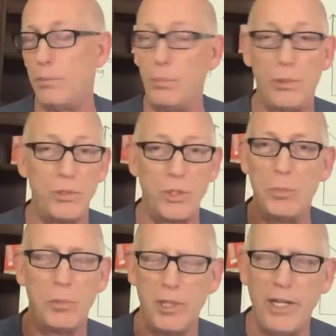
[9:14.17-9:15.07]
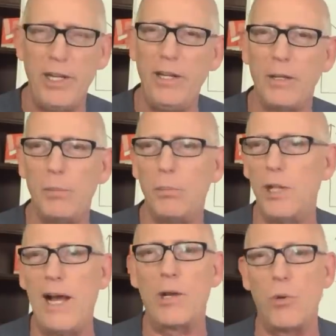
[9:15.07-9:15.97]
presumably
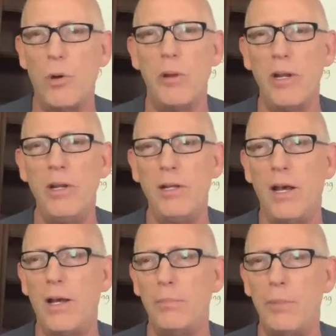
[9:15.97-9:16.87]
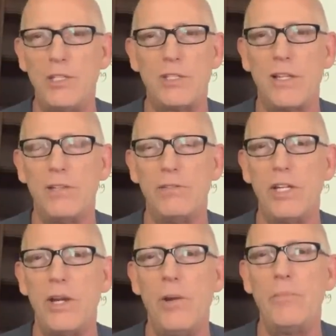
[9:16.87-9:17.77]
black woman uh, based on the
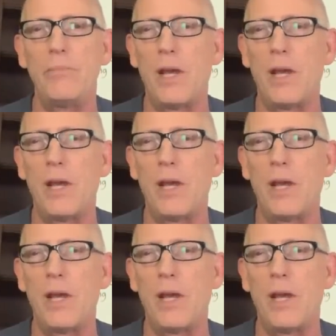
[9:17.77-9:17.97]
video.